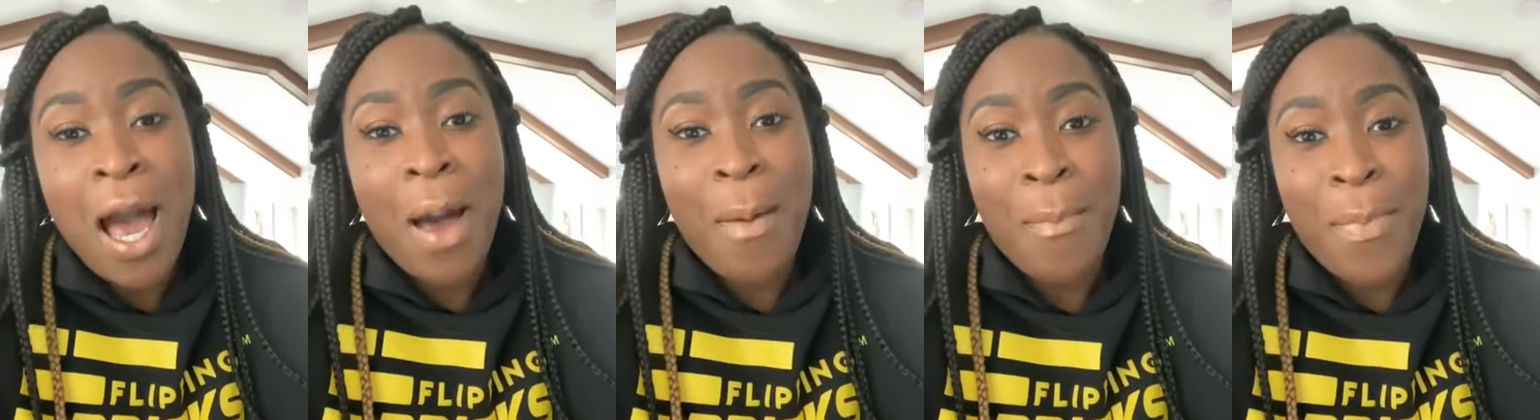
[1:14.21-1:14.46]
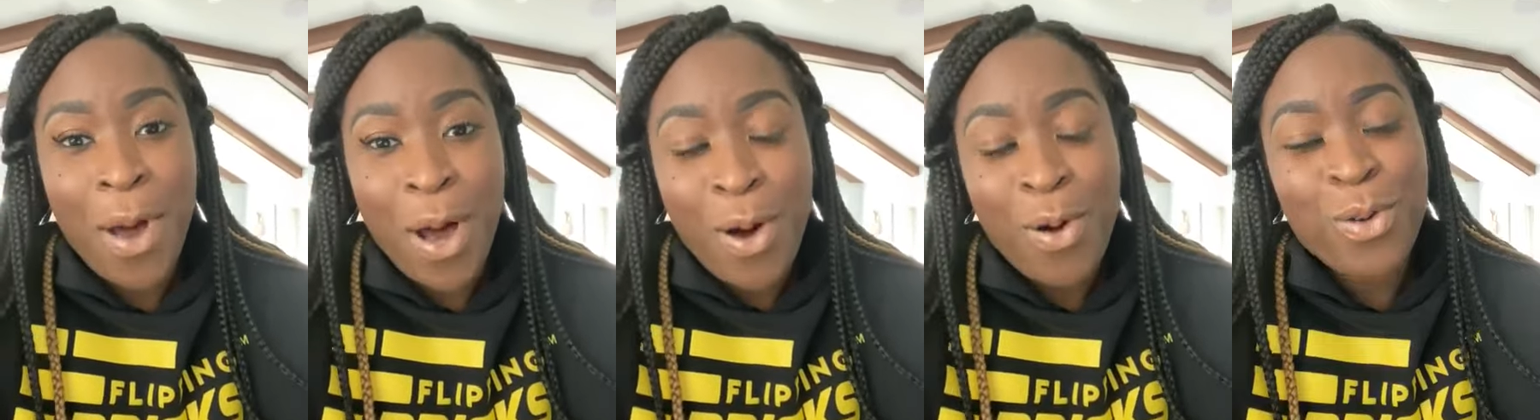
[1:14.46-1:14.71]

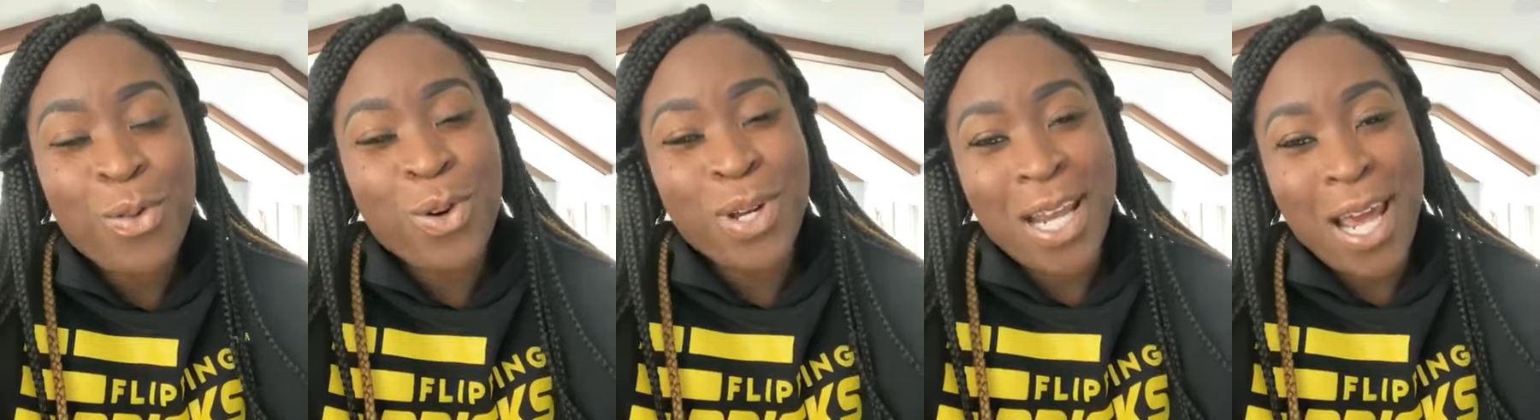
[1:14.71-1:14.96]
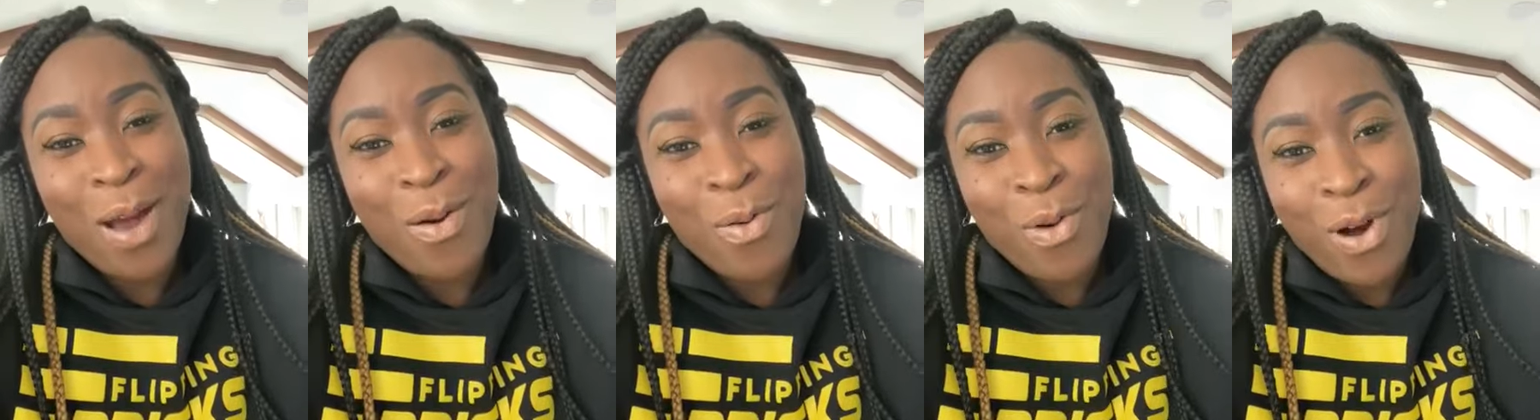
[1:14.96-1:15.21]
about
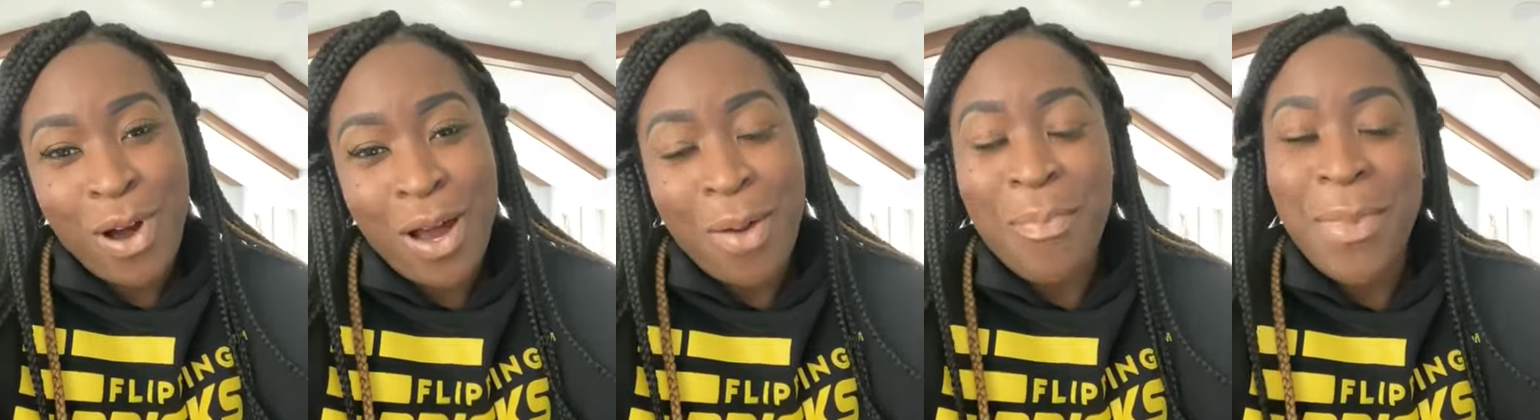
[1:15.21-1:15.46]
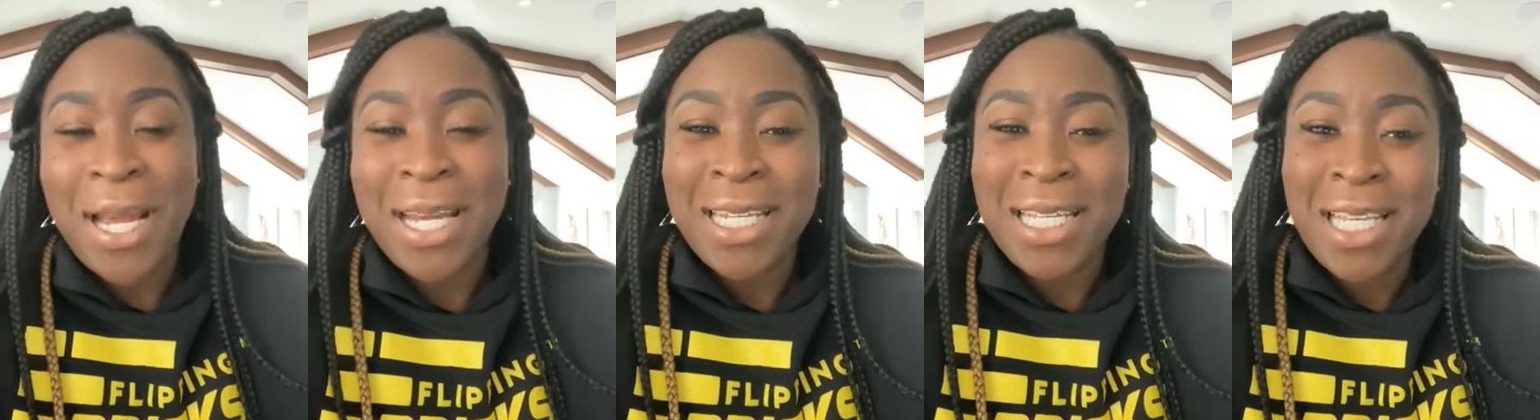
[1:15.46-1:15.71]
what I
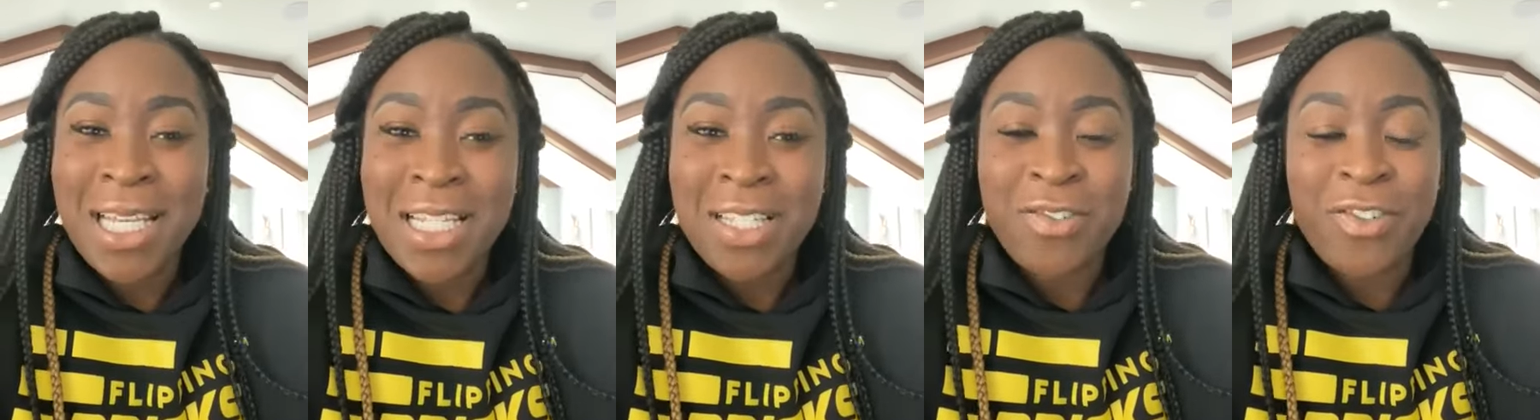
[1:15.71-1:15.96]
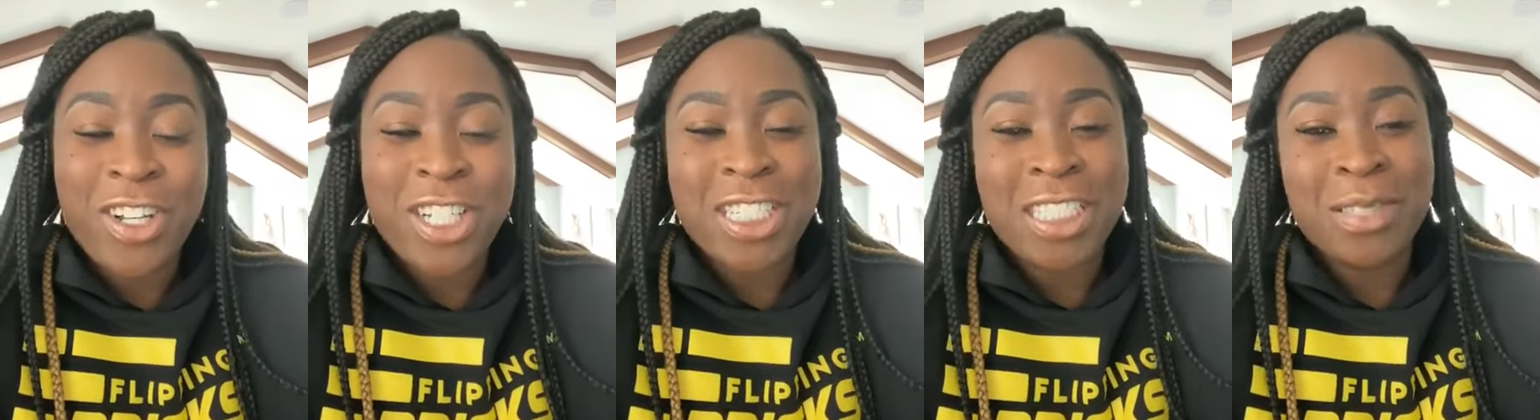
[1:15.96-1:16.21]
want, my needs
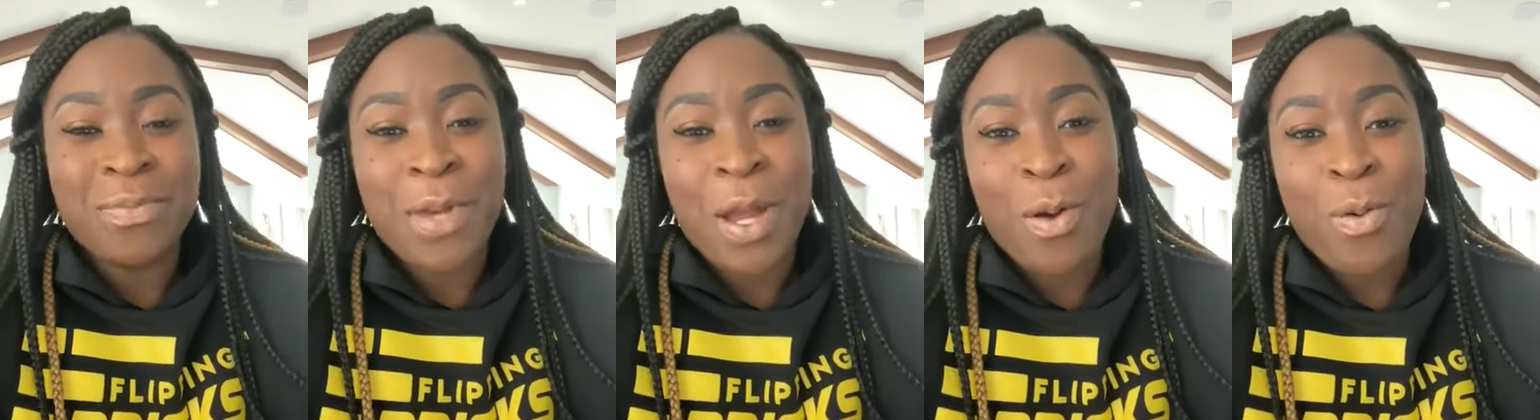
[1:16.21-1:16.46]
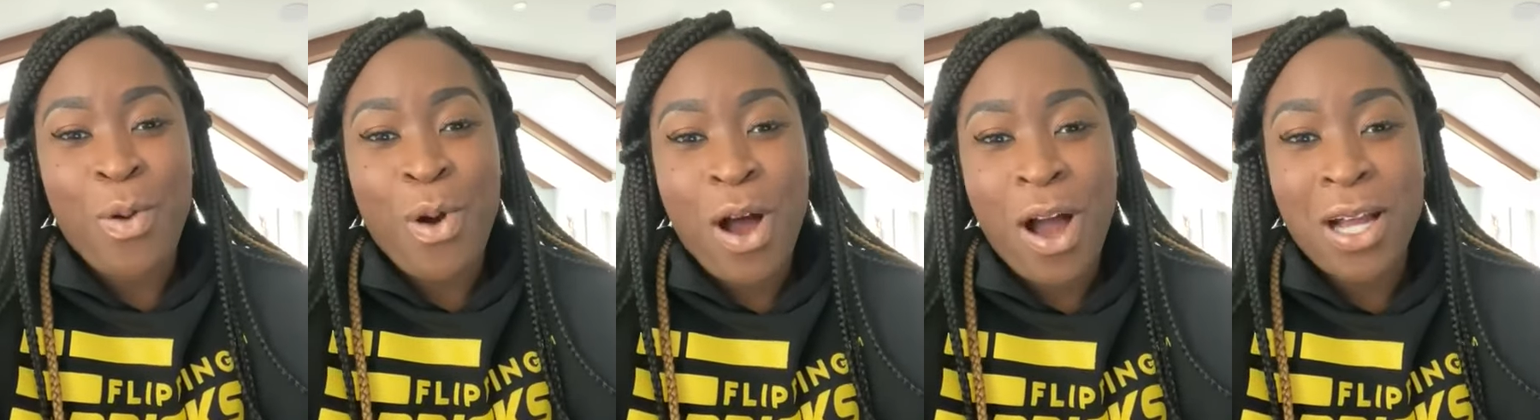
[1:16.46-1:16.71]
versus
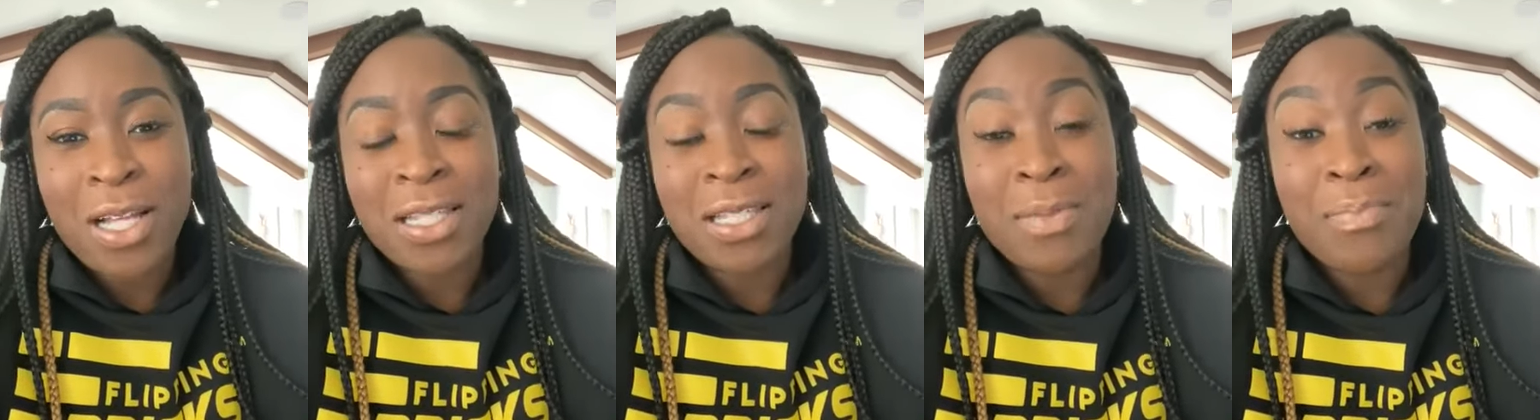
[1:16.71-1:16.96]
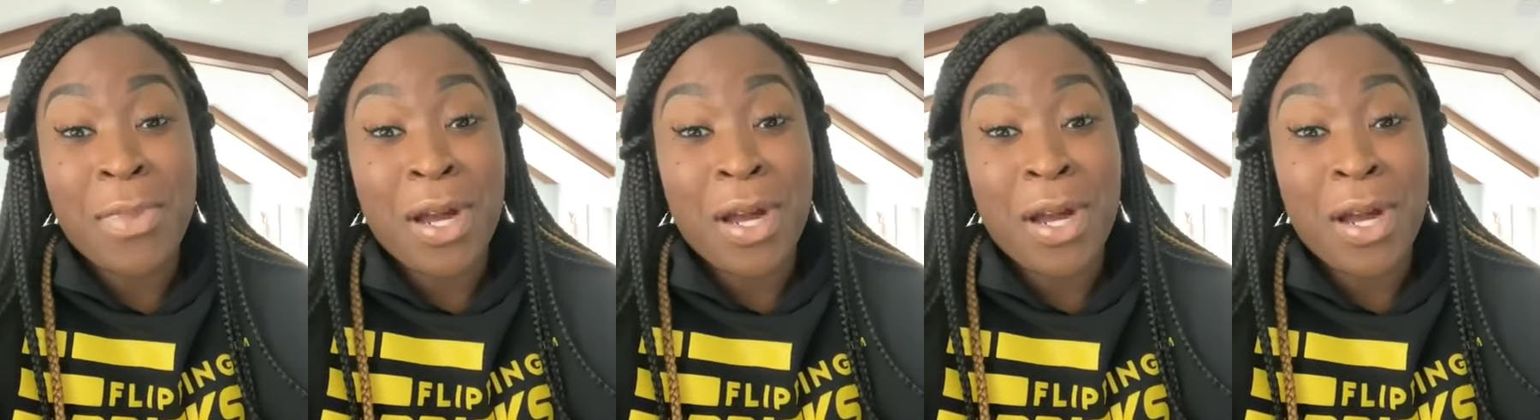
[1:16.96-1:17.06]
my wants,